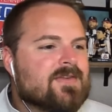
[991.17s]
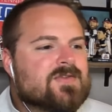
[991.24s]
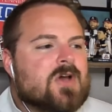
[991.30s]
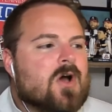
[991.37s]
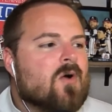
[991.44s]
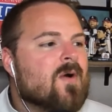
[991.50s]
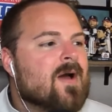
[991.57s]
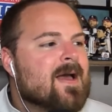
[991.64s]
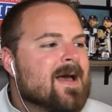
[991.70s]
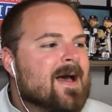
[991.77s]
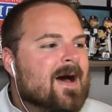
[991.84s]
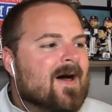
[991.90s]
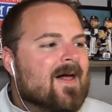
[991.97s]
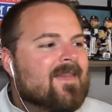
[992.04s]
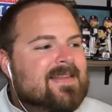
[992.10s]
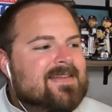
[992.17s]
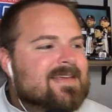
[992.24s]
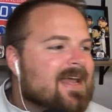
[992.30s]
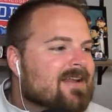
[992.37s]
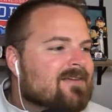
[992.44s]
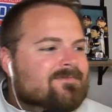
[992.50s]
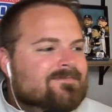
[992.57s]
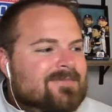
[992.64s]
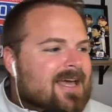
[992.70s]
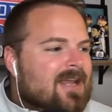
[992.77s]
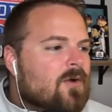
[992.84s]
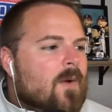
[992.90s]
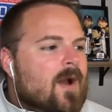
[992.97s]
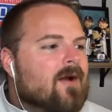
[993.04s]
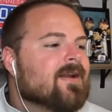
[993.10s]
So that's kind
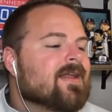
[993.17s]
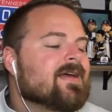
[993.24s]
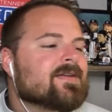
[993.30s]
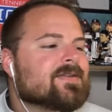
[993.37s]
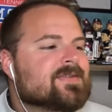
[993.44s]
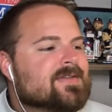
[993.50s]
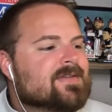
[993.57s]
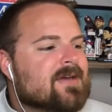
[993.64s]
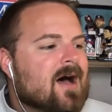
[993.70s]
of where it is.